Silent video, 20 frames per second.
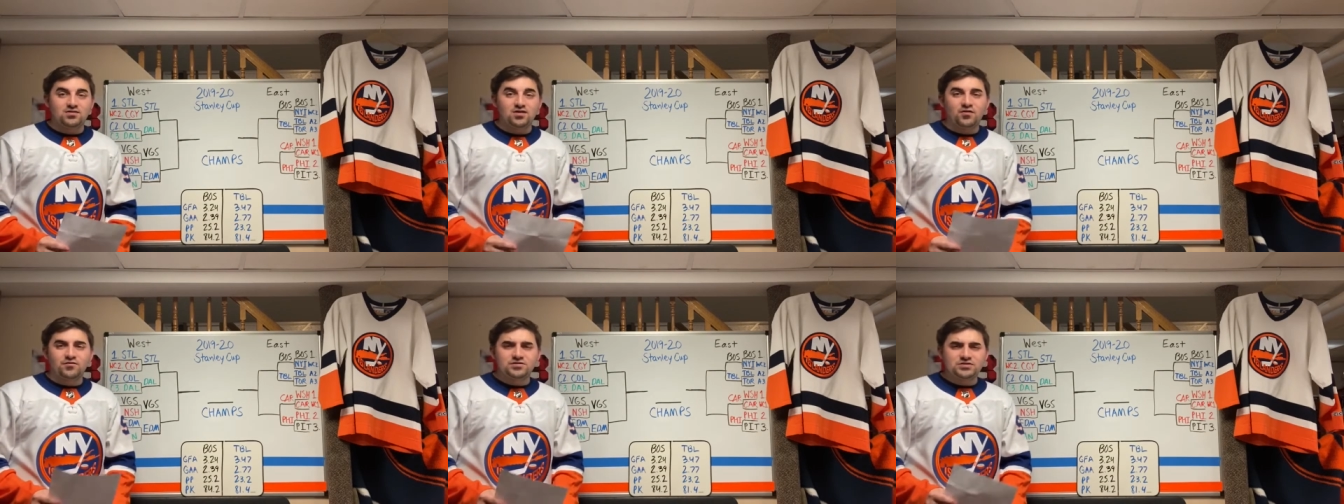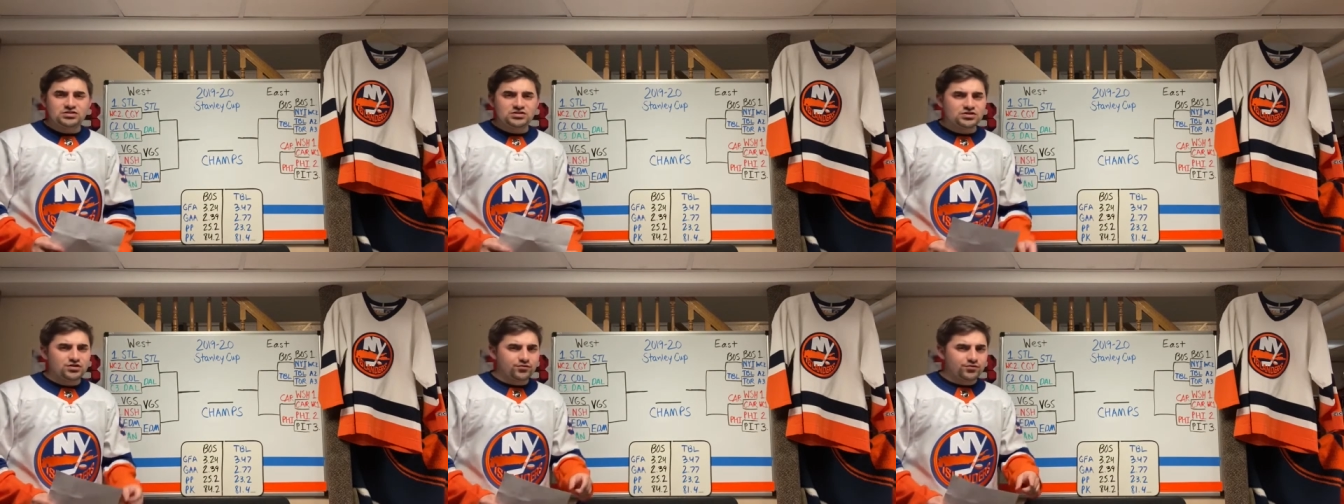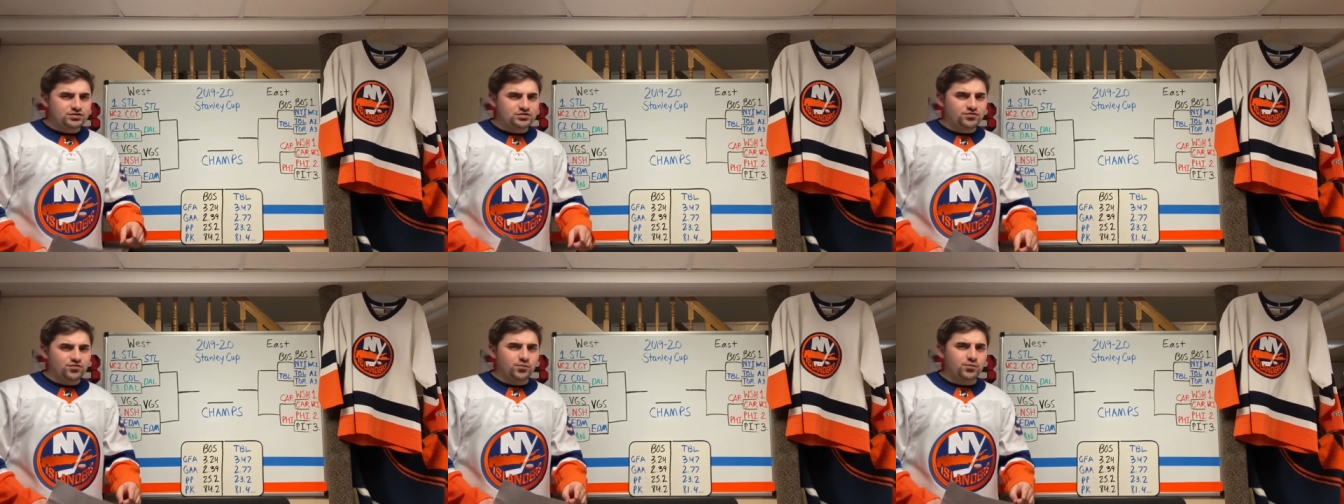toughest
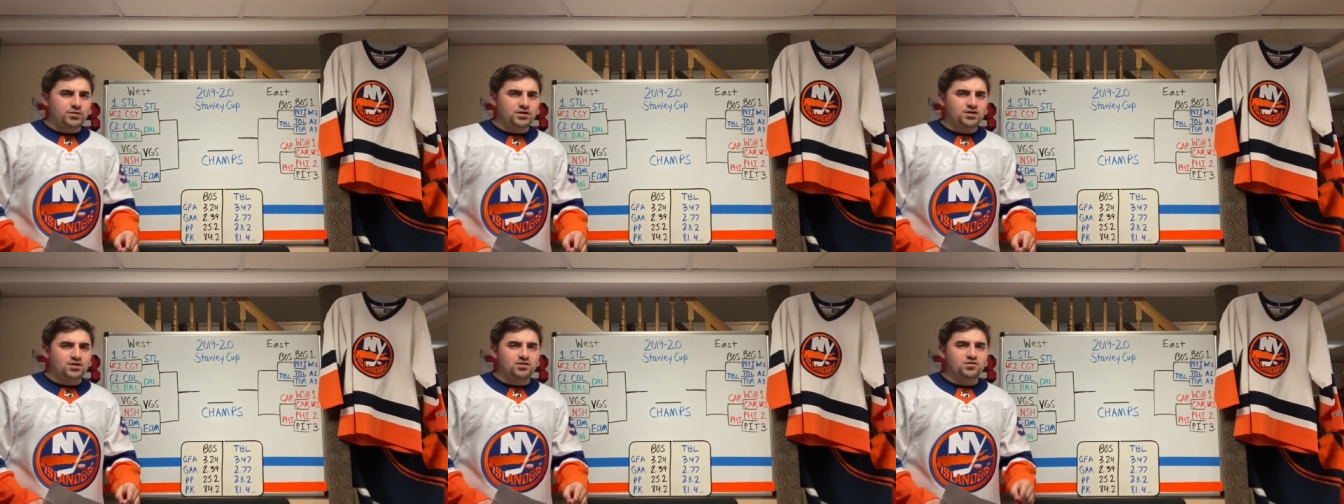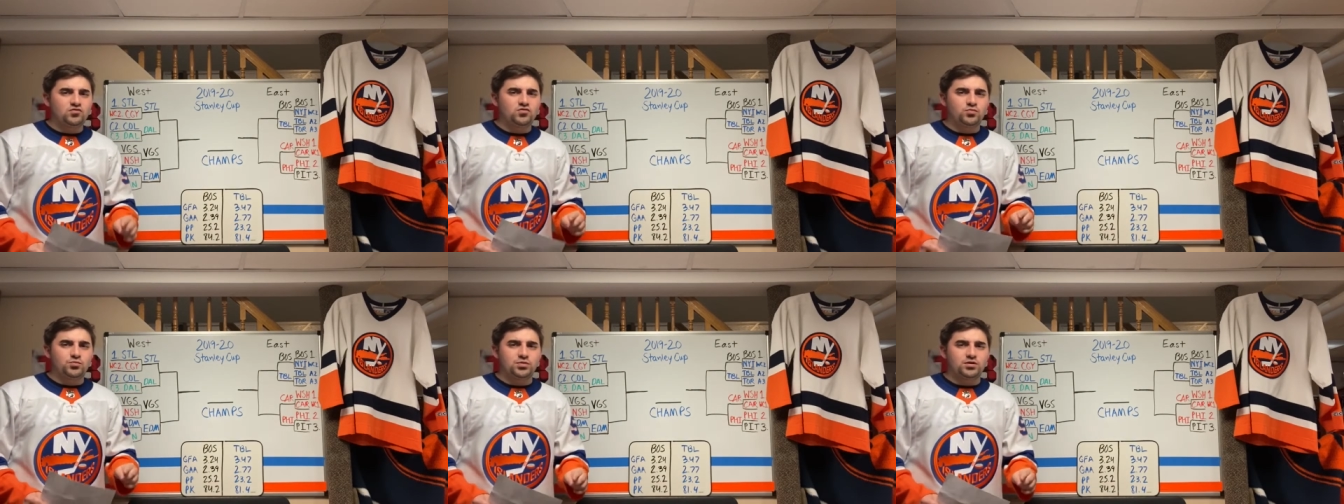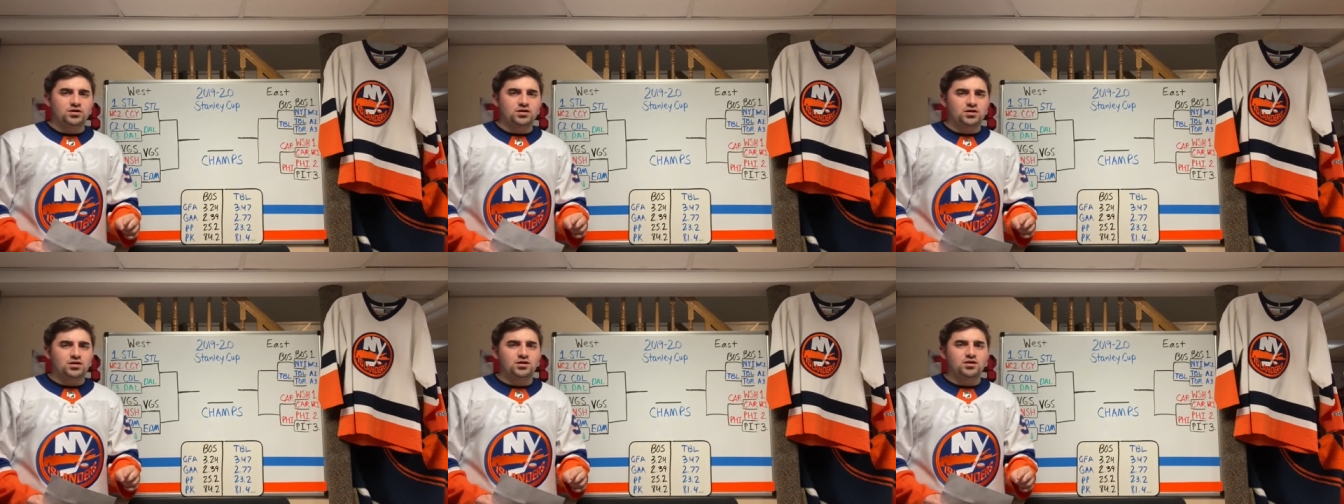series for me to
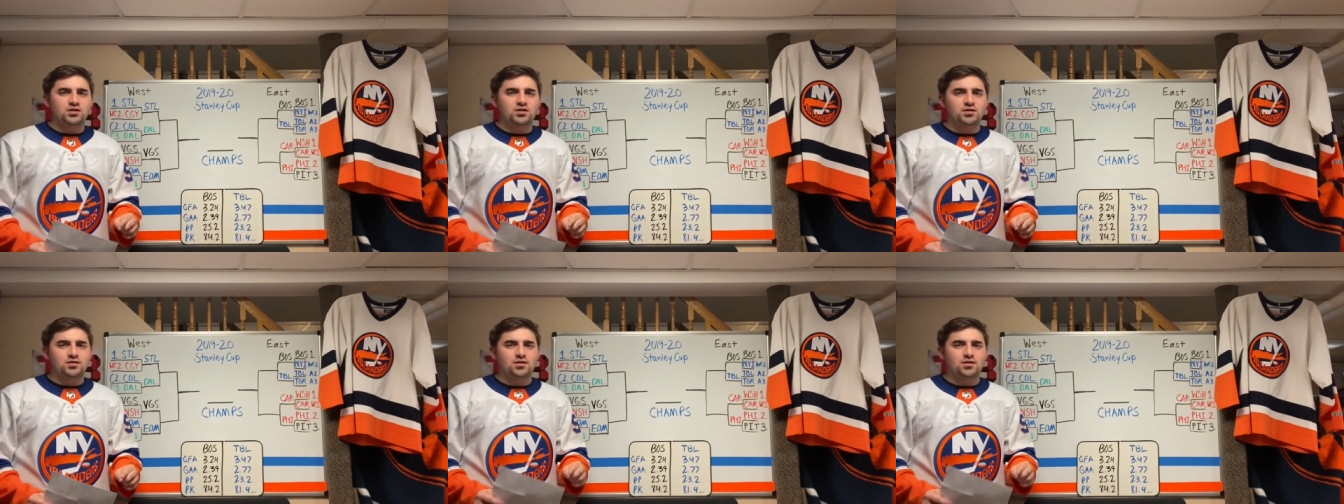pick